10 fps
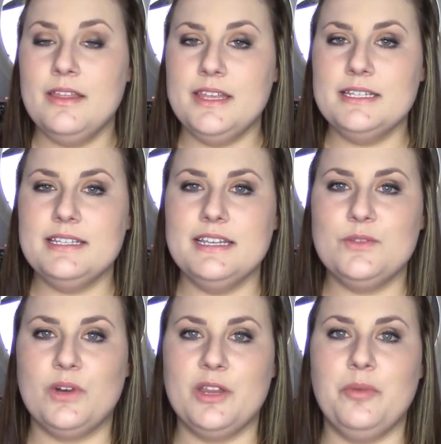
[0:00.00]
This is
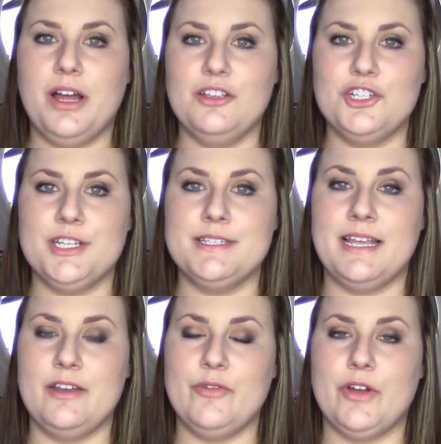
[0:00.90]
one of the polishes
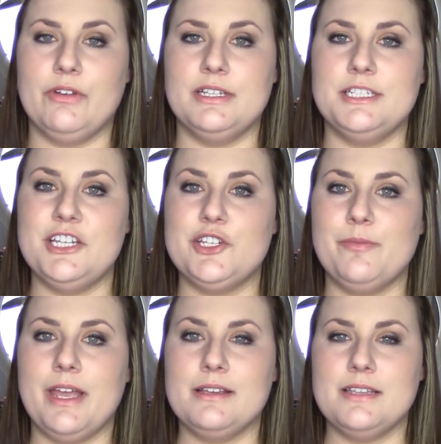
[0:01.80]
that I found on T J
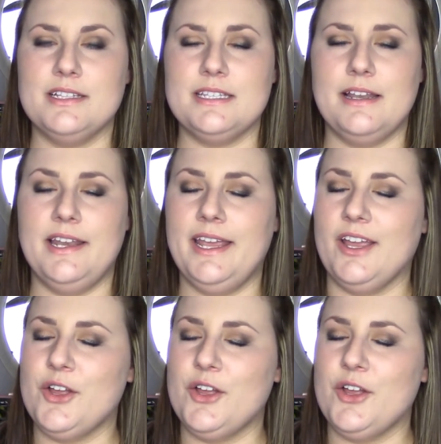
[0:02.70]
Maxx on Sunday.